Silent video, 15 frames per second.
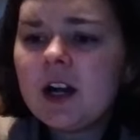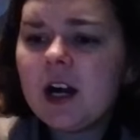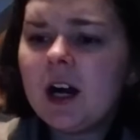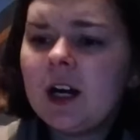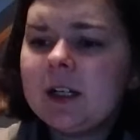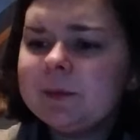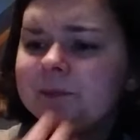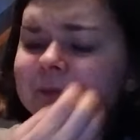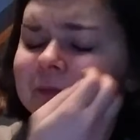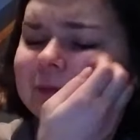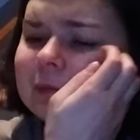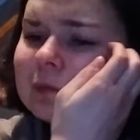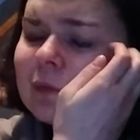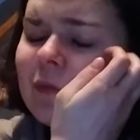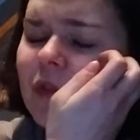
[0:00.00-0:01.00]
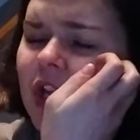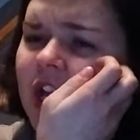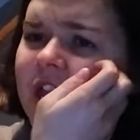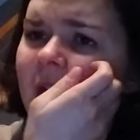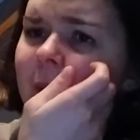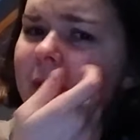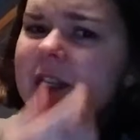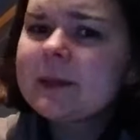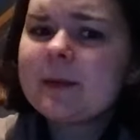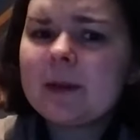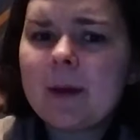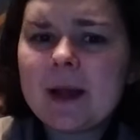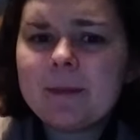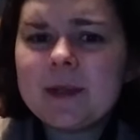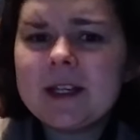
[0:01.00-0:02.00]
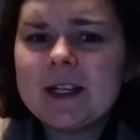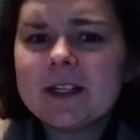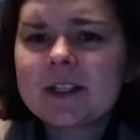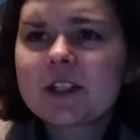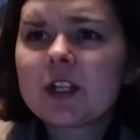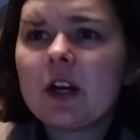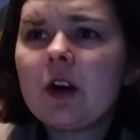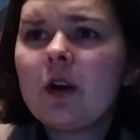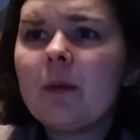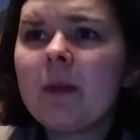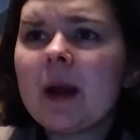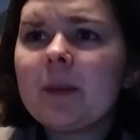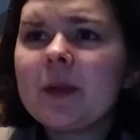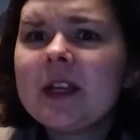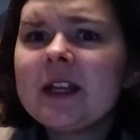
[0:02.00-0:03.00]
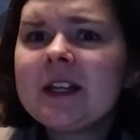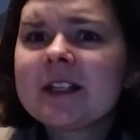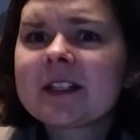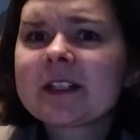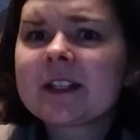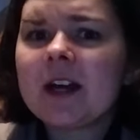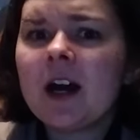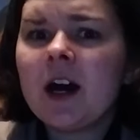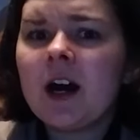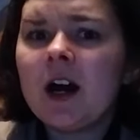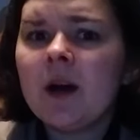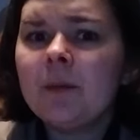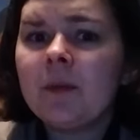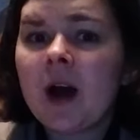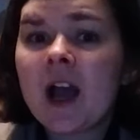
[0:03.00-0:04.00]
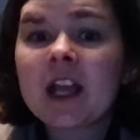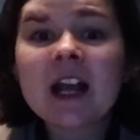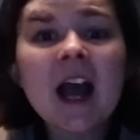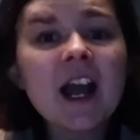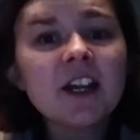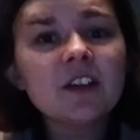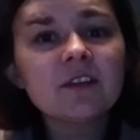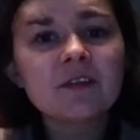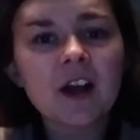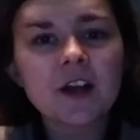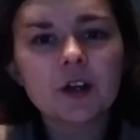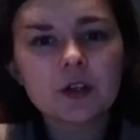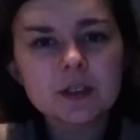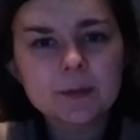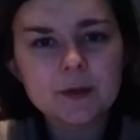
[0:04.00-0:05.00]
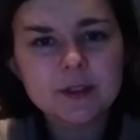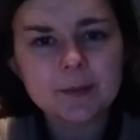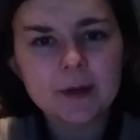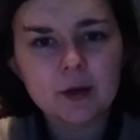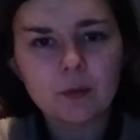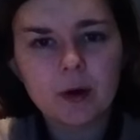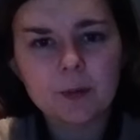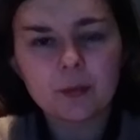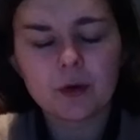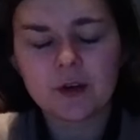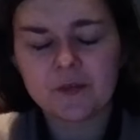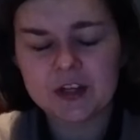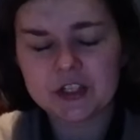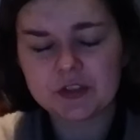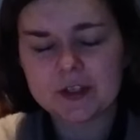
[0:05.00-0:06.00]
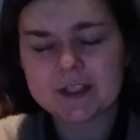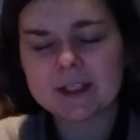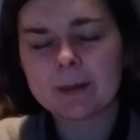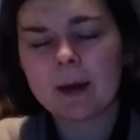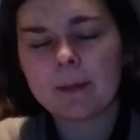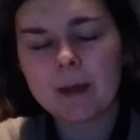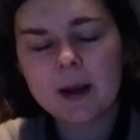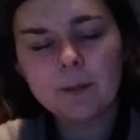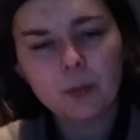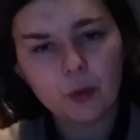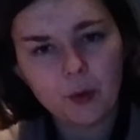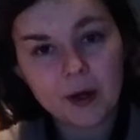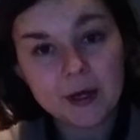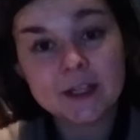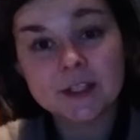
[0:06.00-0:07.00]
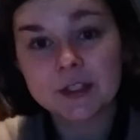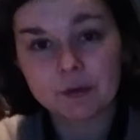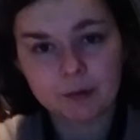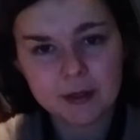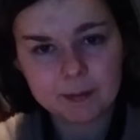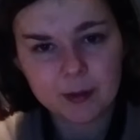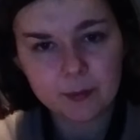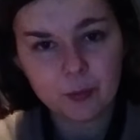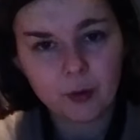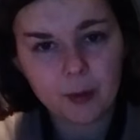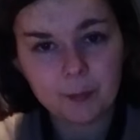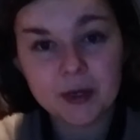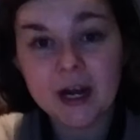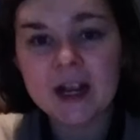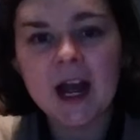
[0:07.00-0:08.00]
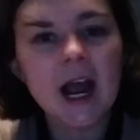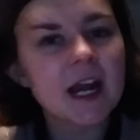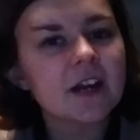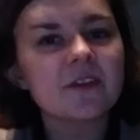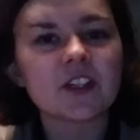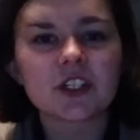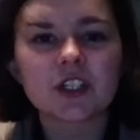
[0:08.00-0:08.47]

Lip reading: And that brings me to my piece. So my piece, I know we're supposed to pick one point of interest, and my main point is the rhythmic point, but I kind of